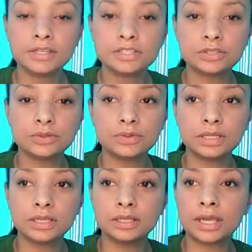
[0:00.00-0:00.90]
to
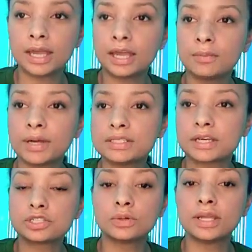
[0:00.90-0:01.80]
the gay,
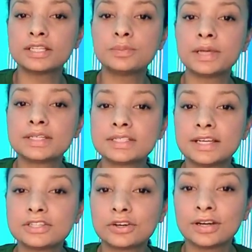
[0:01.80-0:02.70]
bisexual, lesbian
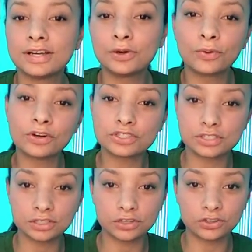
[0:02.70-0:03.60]
center in order
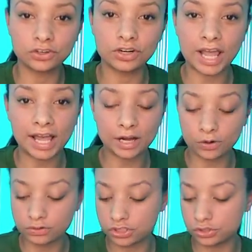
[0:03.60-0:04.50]
to learn
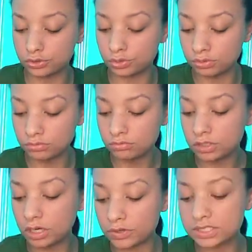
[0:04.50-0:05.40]
how to,
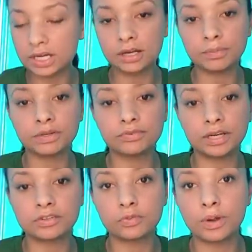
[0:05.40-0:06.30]
you know, set up an
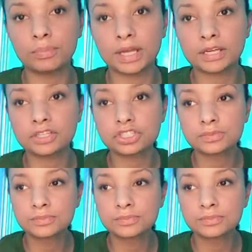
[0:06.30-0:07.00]
effective webpage.